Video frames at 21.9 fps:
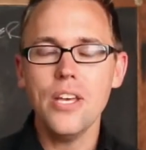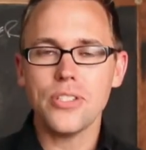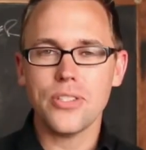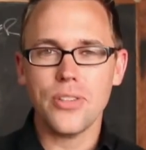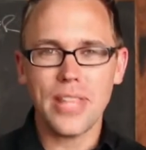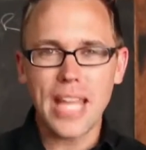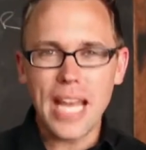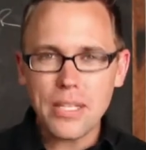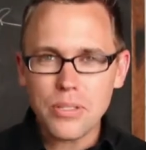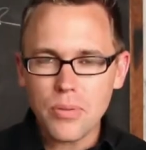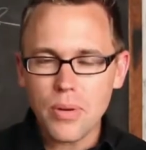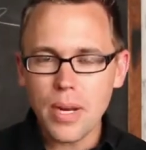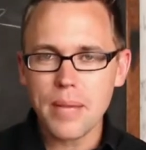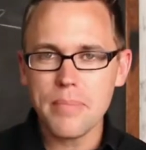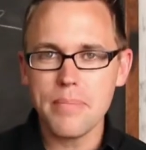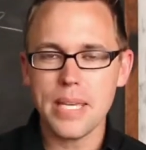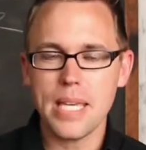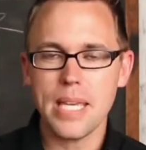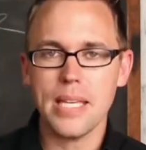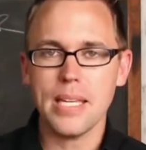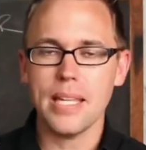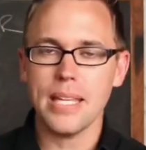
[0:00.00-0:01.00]
So that's what I
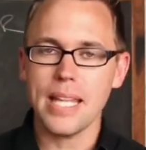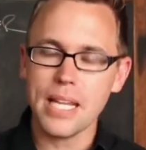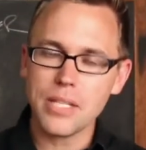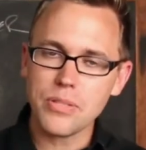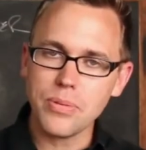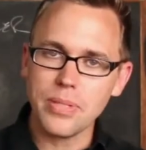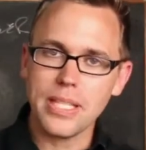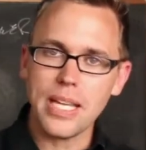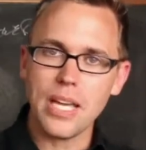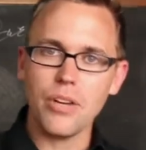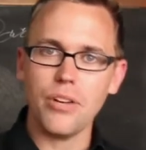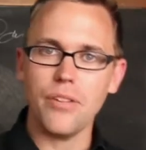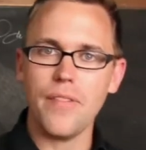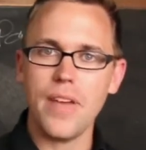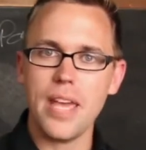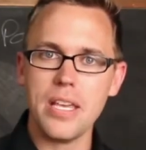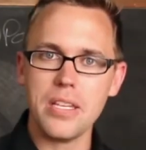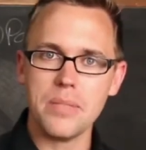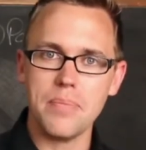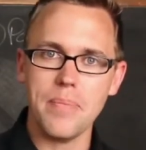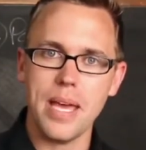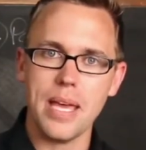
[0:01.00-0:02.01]
mean, and that's what Dan
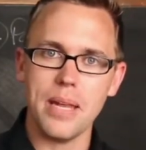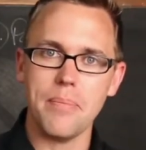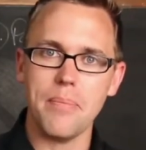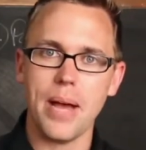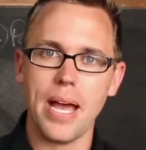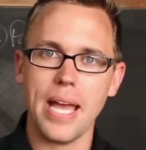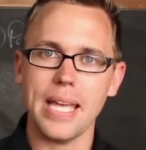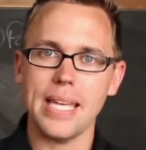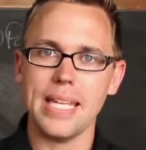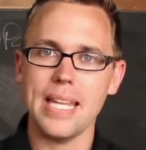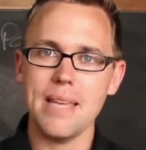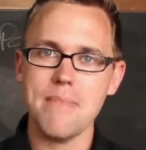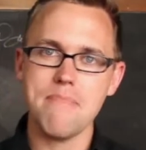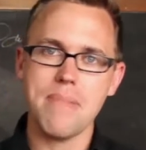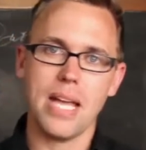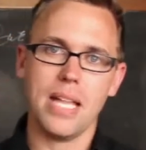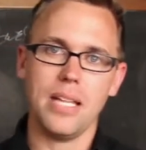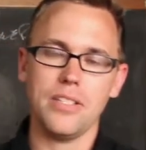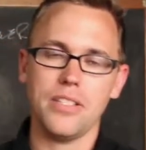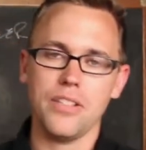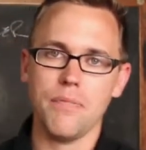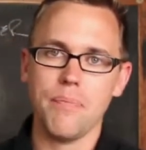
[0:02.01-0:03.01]
Olweus meant by an
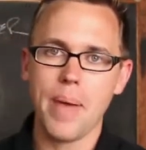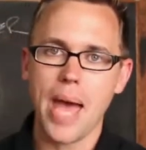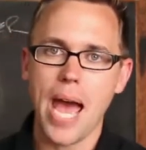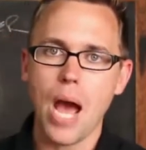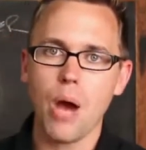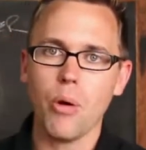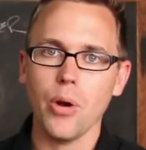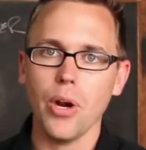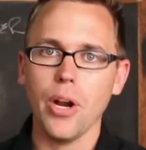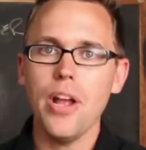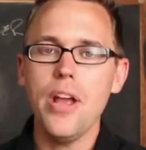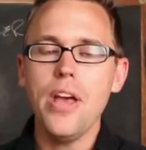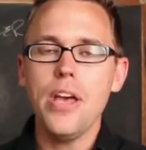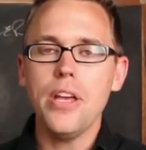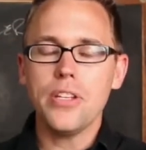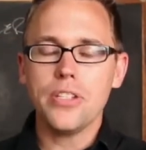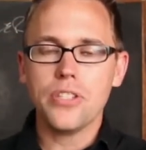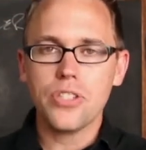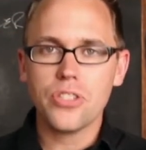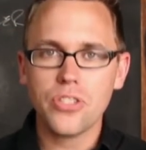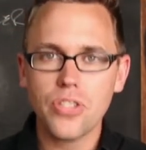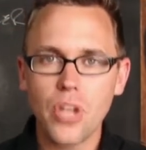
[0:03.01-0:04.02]
imbalance of power.
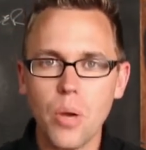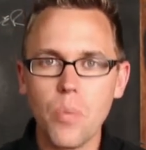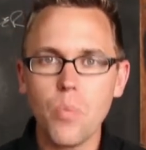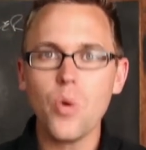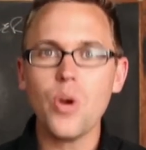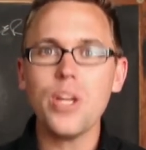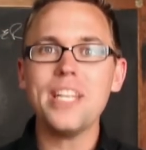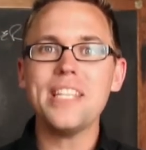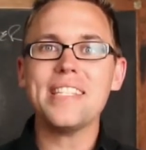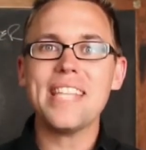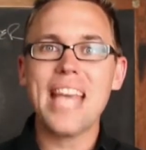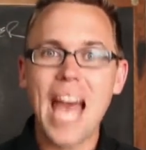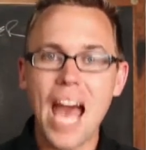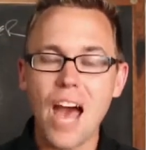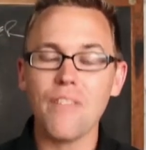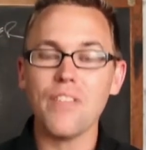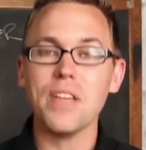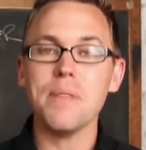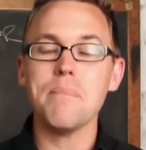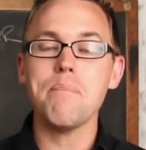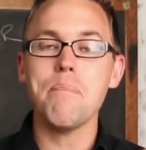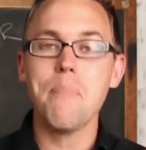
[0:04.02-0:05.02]
Someone is
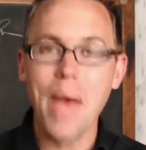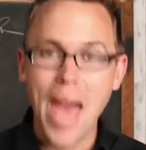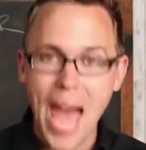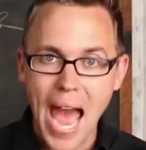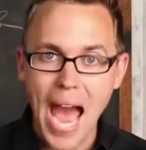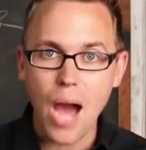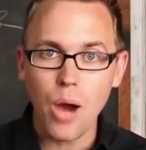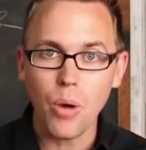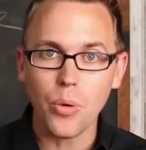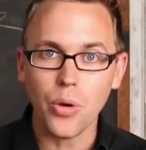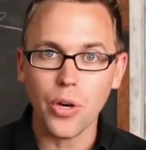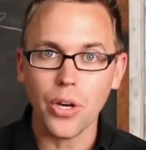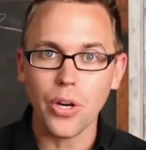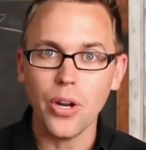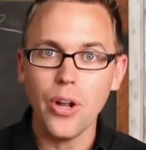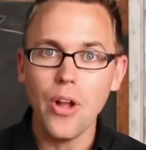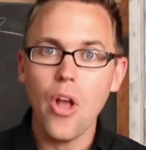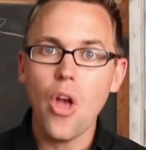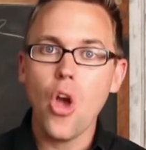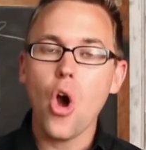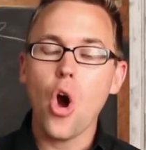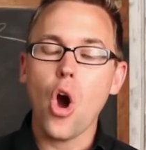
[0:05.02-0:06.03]
having
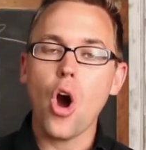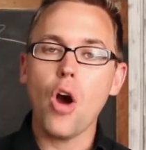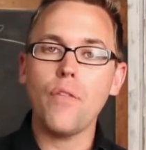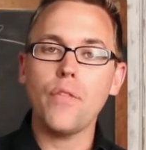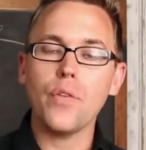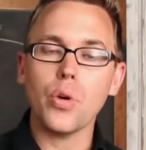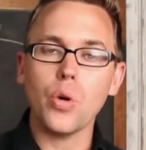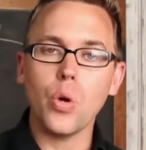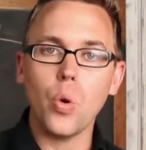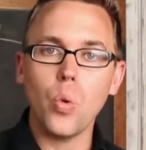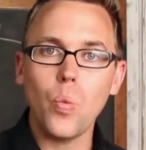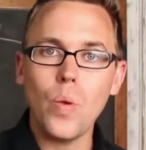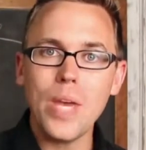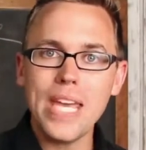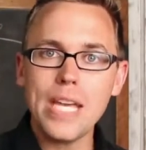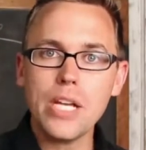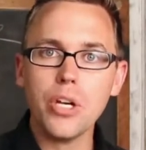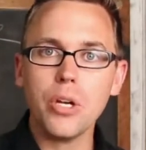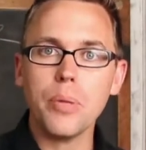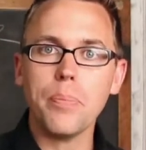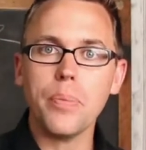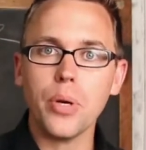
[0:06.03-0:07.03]
power over a
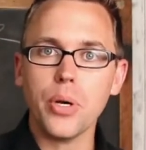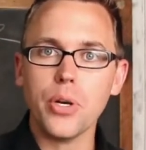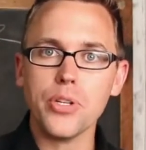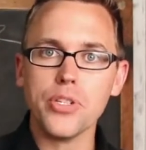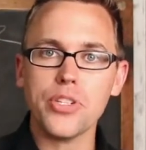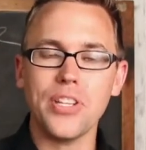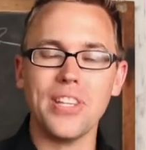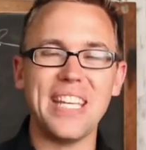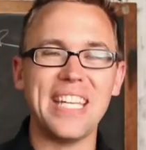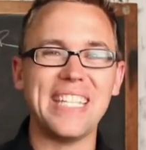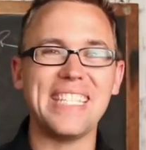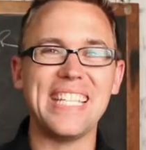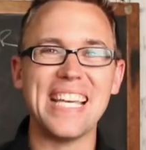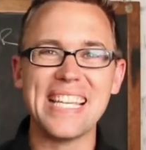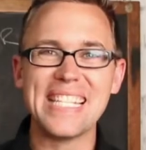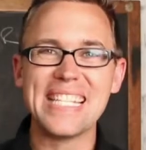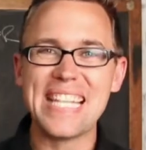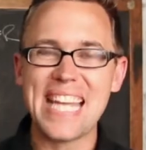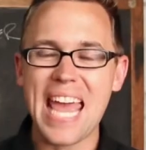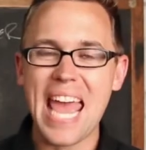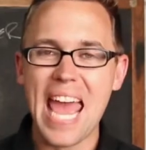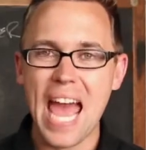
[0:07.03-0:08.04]
weaker person that
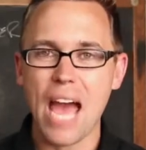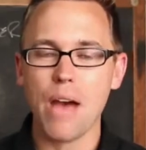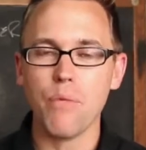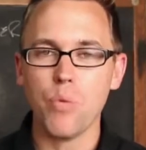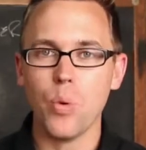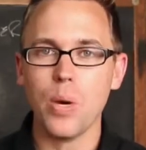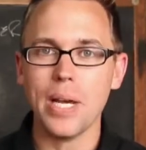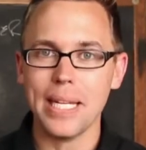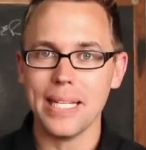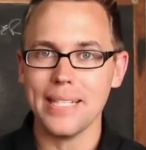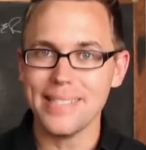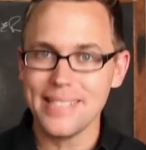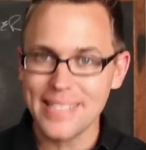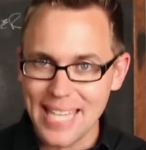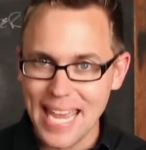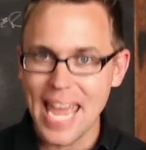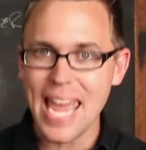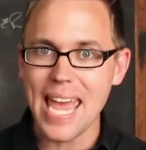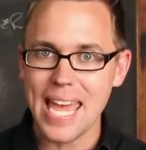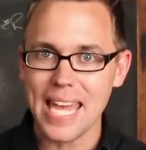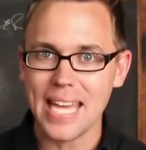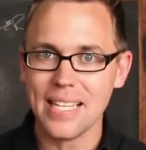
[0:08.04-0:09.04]
doesn't have what it
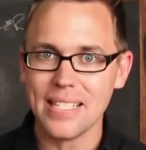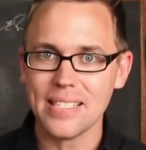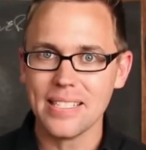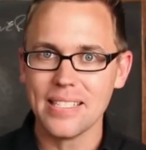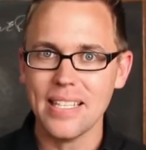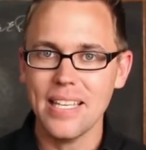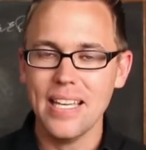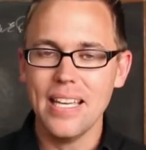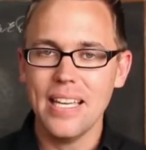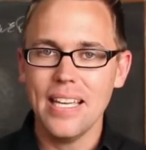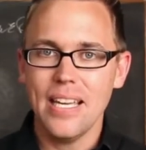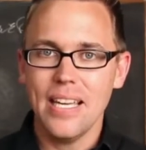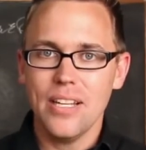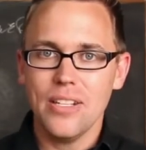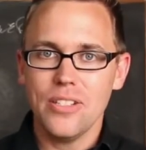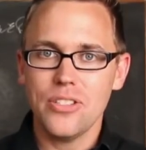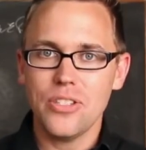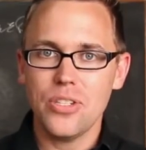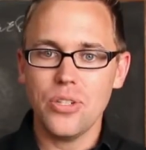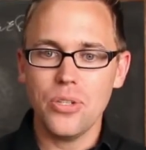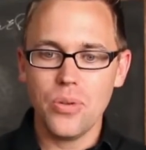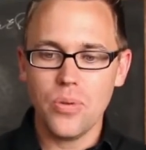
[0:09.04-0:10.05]
takes
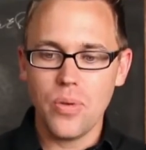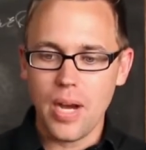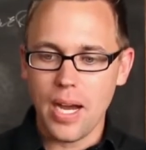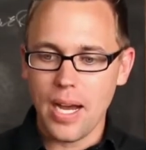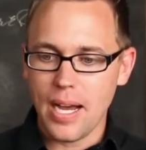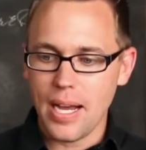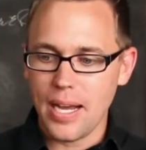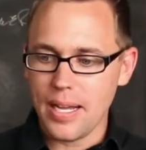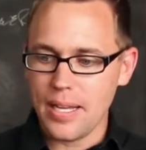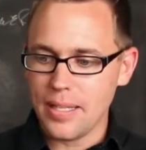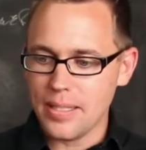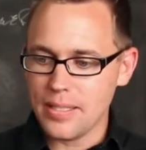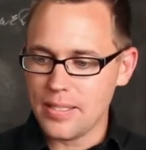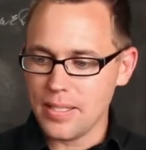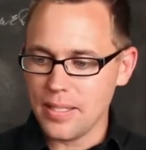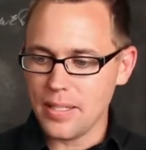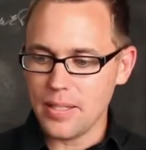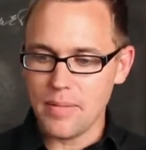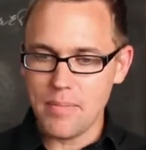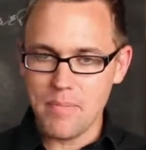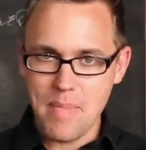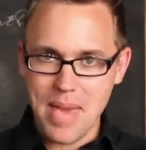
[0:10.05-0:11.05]

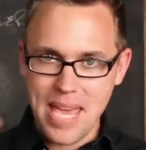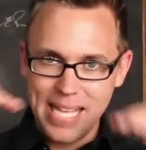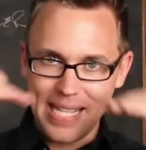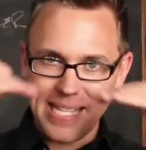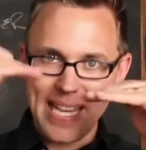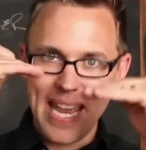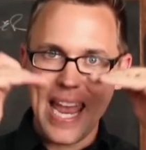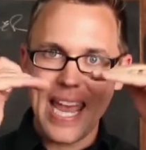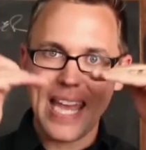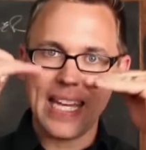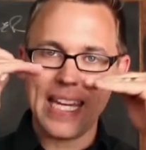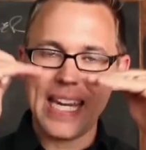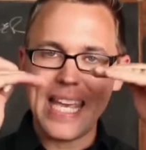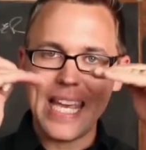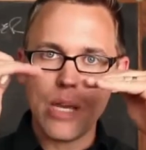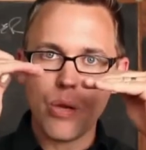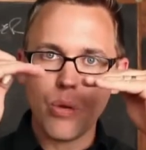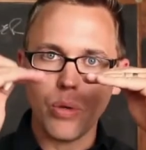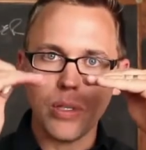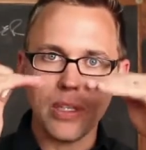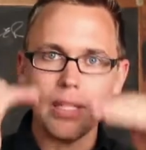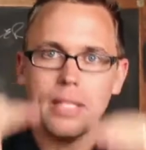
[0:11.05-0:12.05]
to maintain
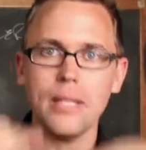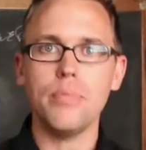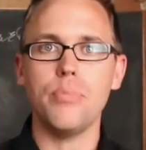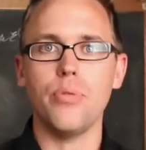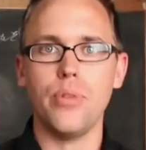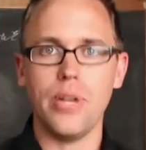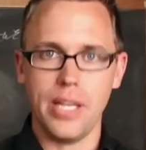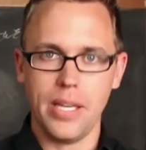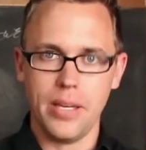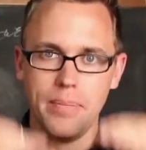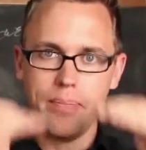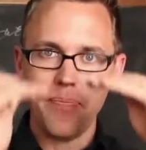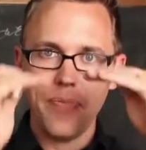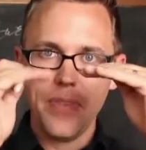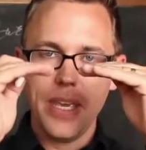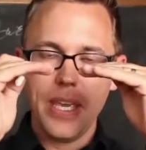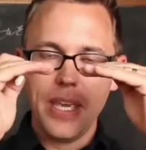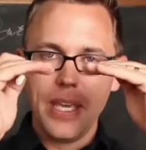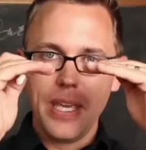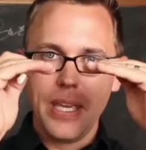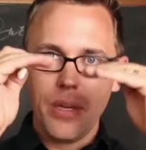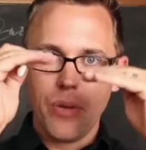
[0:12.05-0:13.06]
equilibrium
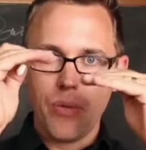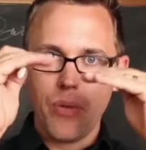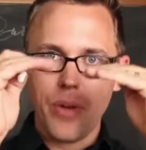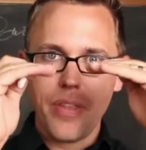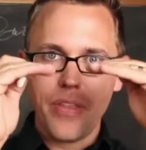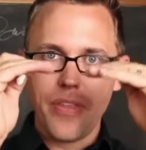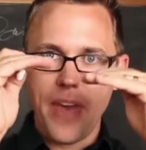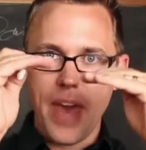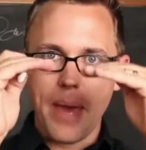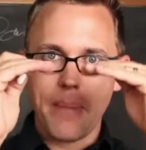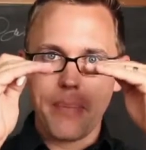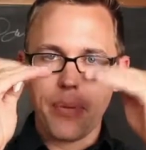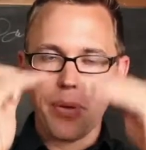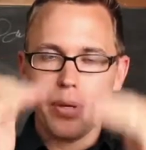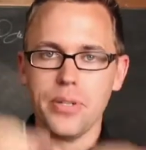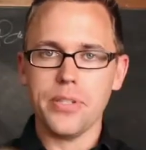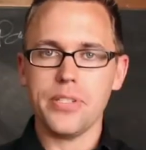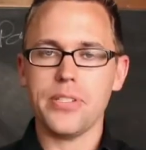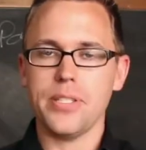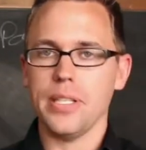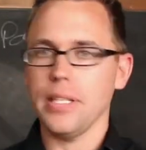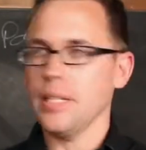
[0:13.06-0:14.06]
with that
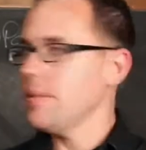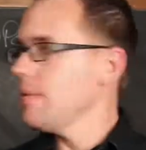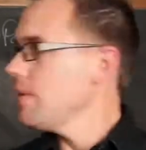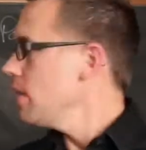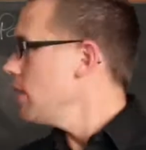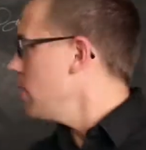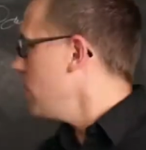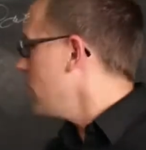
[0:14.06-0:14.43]
person.